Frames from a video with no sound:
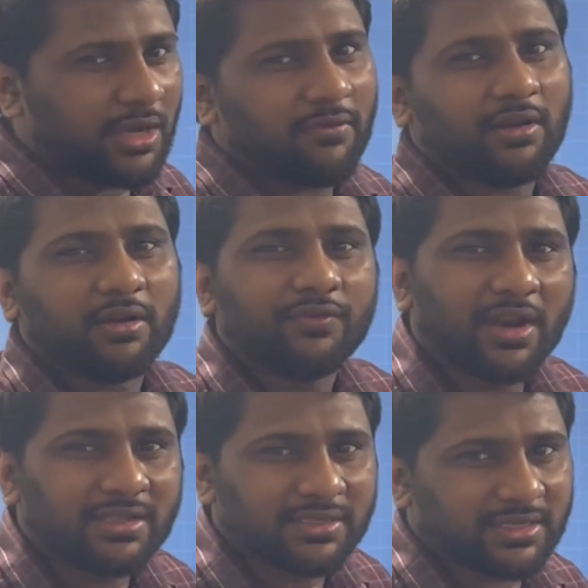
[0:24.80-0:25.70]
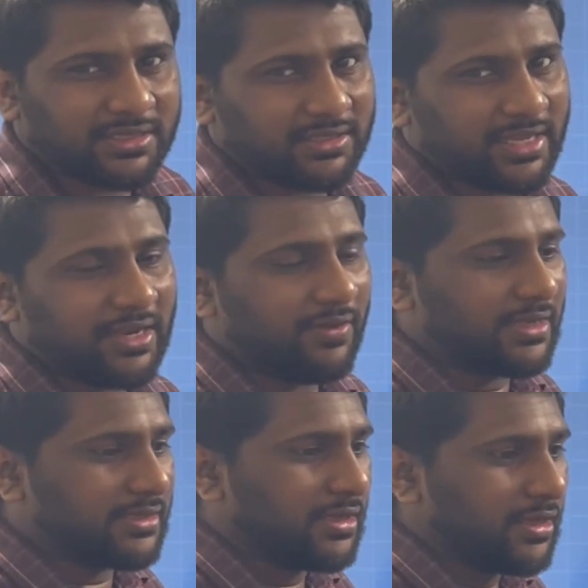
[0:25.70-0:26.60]
will have a lot of transactions and
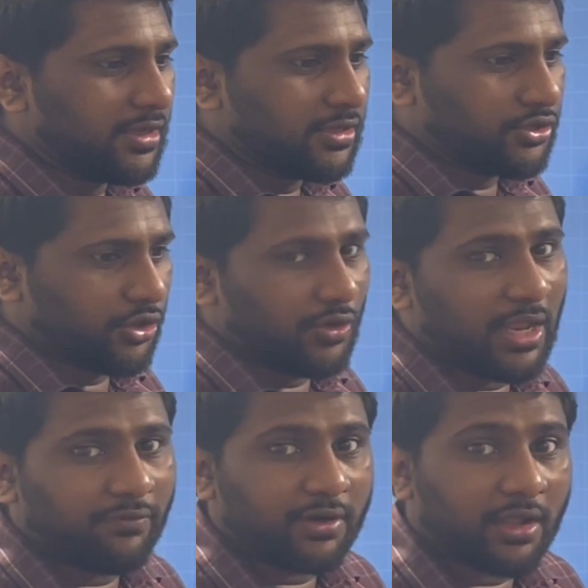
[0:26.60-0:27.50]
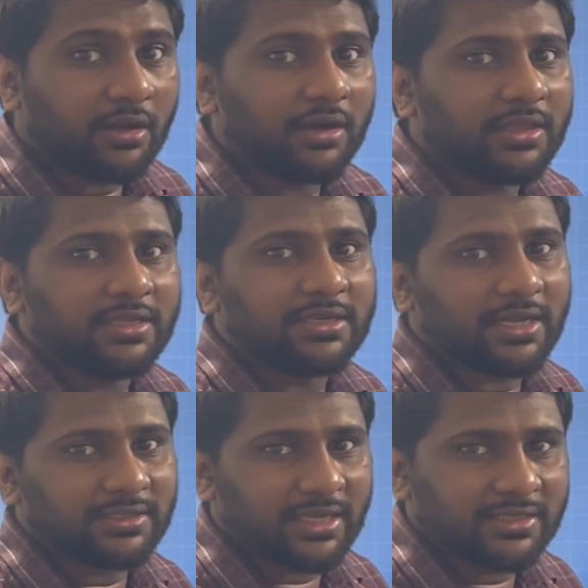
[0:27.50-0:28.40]
events. So you will have to record these
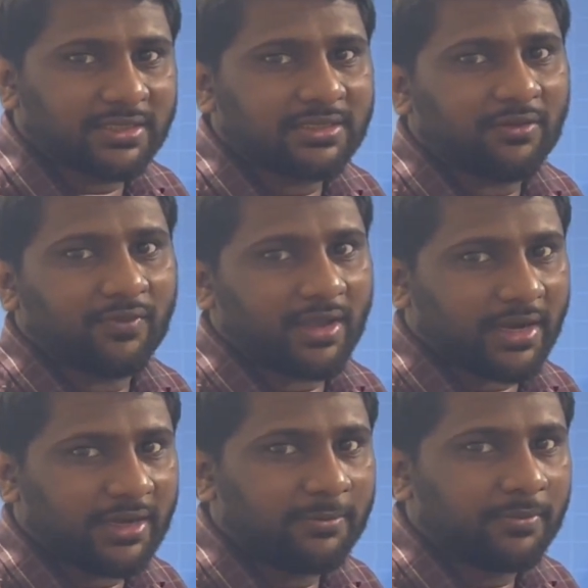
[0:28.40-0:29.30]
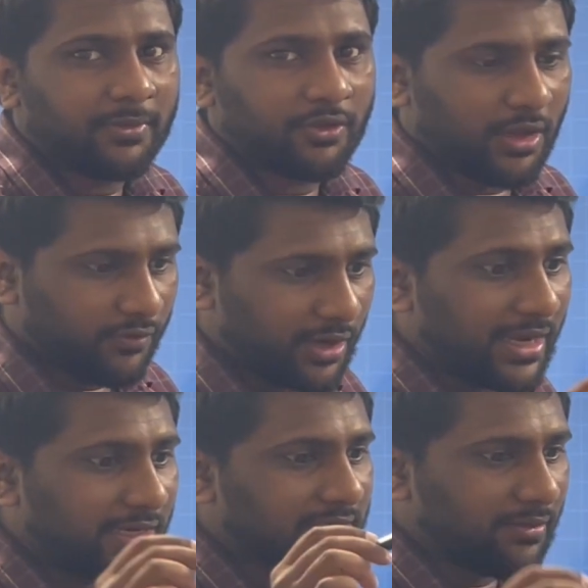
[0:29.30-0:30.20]
transactions somewhere, right? You have to
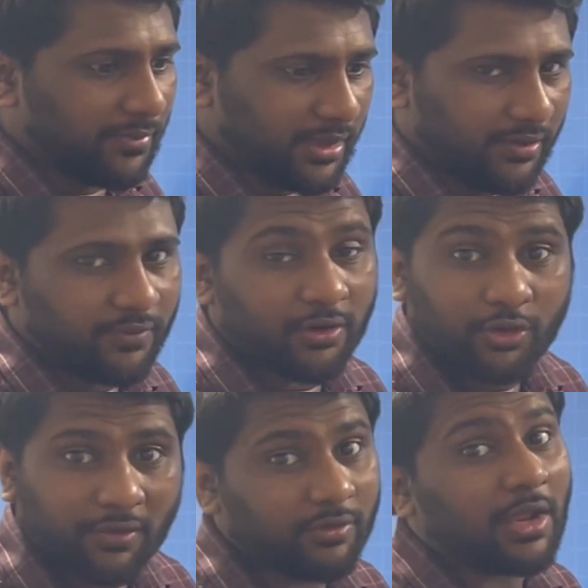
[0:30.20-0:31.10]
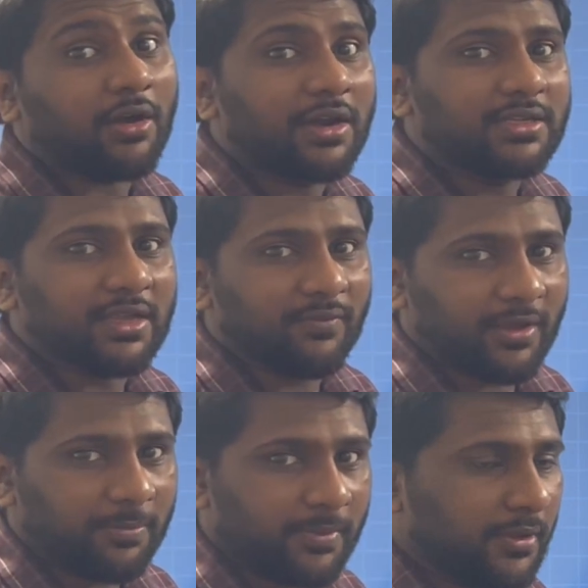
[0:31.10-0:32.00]
write it somewhere. If not, you have to record it
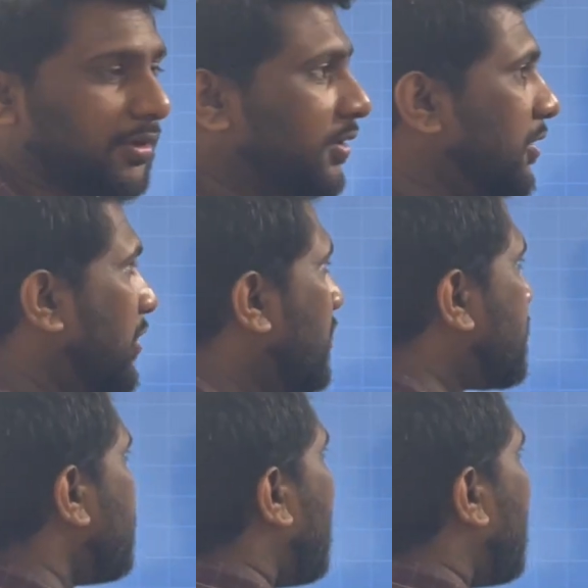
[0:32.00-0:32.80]
somewhere. So